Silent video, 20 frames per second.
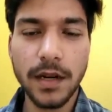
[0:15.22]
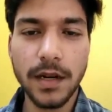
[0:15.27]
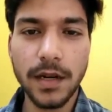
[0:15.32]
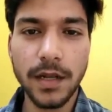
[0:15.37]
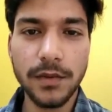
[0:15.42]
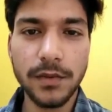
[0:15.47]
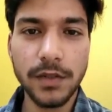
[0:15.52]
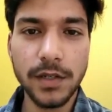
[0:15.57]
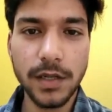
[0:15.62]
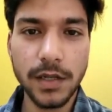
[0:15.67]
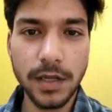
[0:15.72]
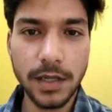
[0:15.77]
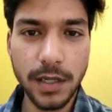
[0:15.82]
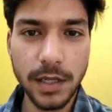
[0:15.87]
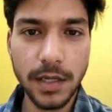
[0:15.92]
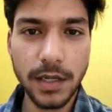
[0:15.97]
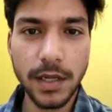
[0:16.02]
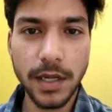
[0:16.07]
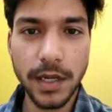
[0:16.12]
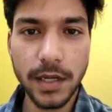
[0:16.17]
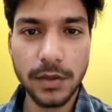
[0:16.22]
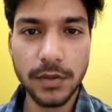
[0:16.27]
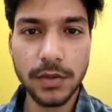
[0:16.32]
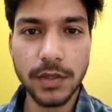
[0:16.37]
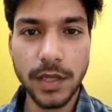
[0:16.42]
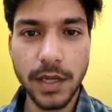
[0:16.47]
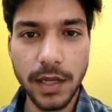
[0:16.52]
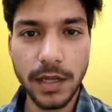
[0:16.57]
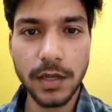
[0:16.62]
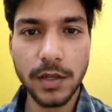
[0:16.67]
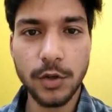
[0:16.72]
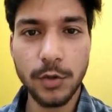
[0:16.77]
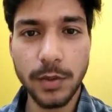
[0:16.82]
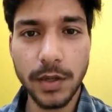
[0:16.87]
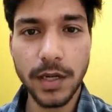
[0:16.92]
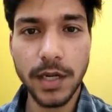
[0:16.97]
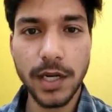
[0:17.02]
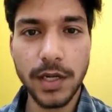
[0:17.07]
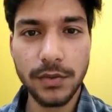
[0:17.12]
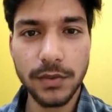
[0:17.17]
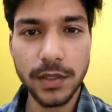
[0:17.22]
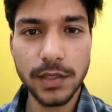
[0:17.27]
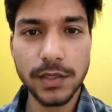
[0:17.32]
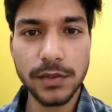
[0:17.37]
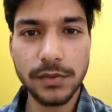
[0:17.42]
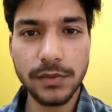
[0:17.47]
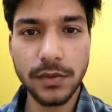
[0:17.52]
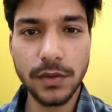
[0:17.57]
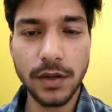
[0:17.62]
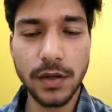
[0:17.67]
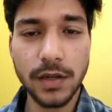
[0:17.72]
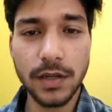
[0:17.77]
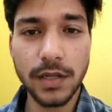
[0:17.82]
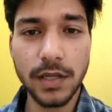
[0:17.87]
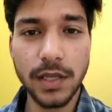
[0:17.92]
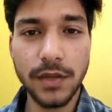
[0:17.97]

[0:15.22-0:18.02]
And I would really like to thank Aruba Networks for